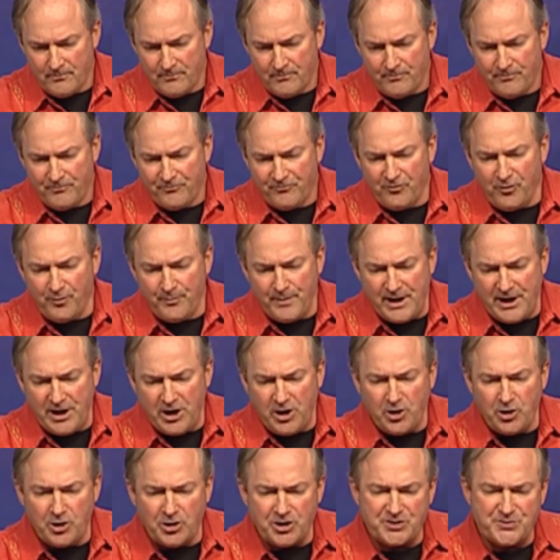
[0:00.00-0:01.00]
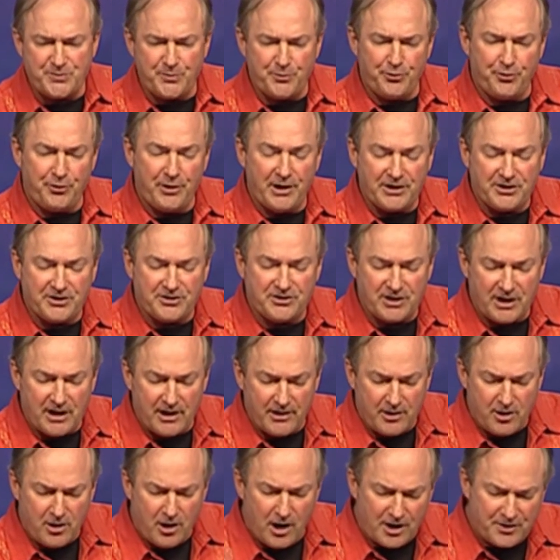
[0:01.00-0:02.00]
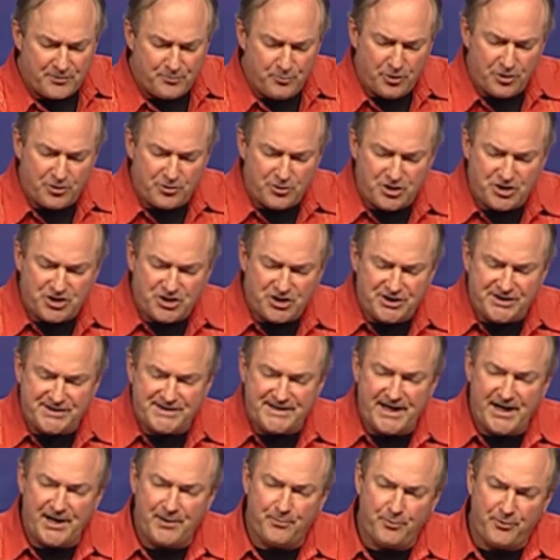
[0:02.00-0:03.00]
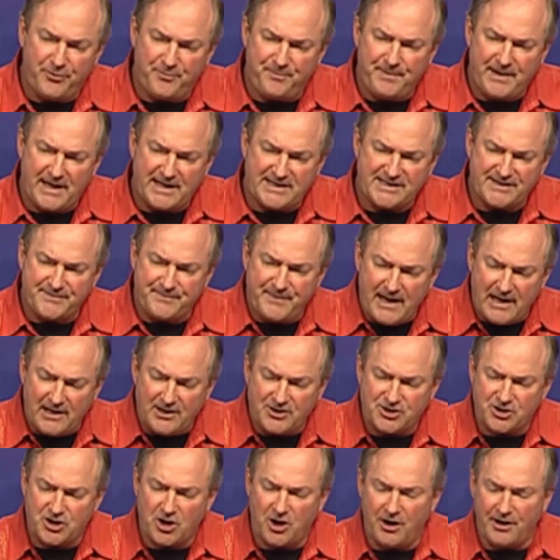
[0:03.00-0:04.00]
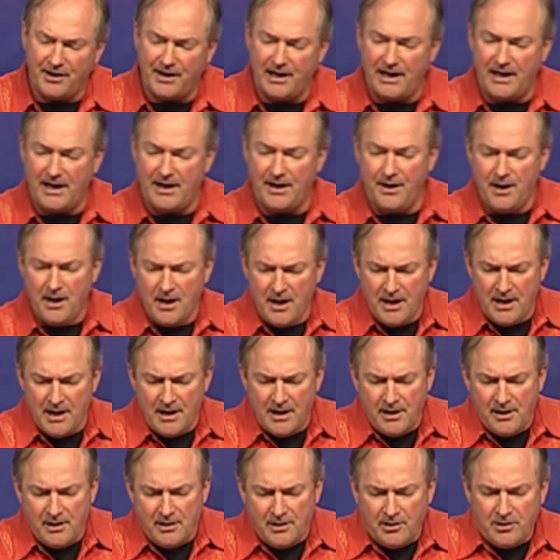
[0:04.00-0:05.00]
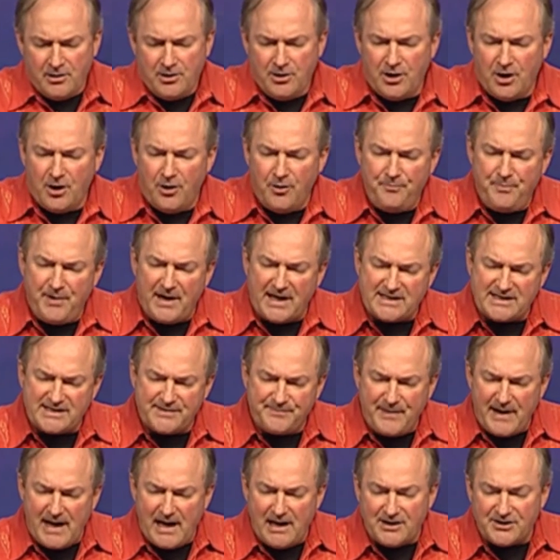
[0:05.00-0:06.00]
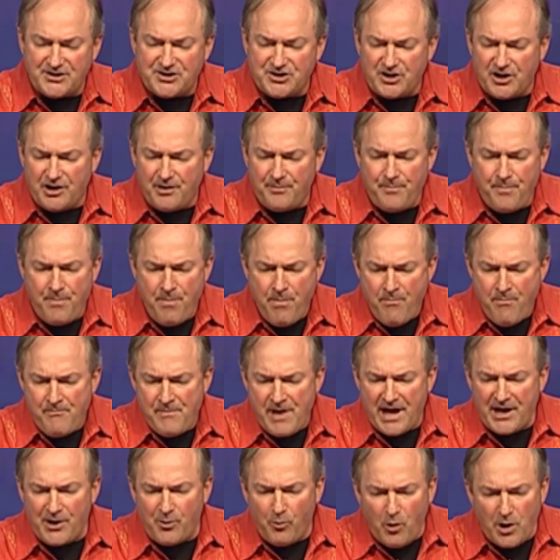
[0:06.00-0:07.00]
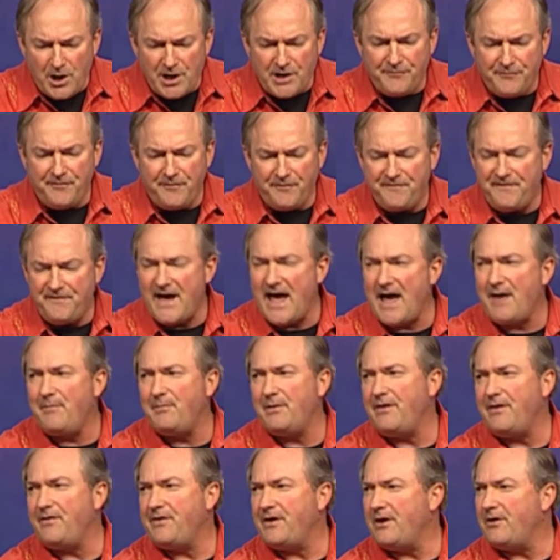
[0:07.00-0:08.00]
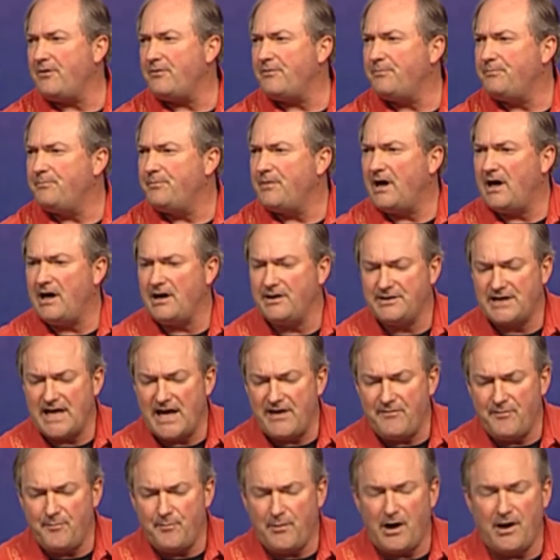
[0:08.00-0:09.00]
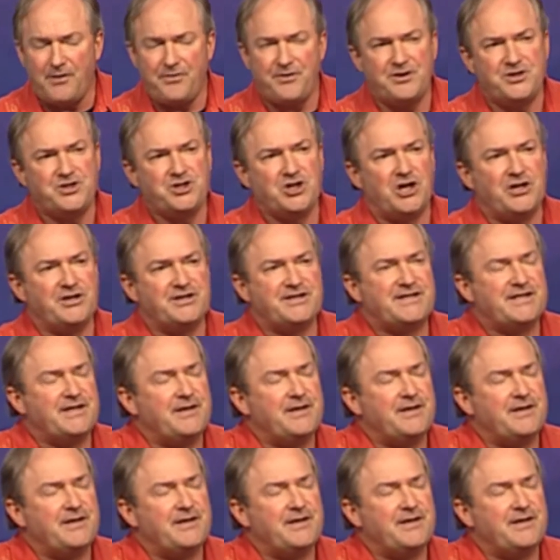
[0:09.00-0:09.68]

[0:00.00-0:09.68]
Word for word: For many years, we were at uh, Cottonwood Christian Center with Pastor Bayless Conley, and you know, Pastor Bayless um, had a wonderful family there, uh, David Martha Johnson.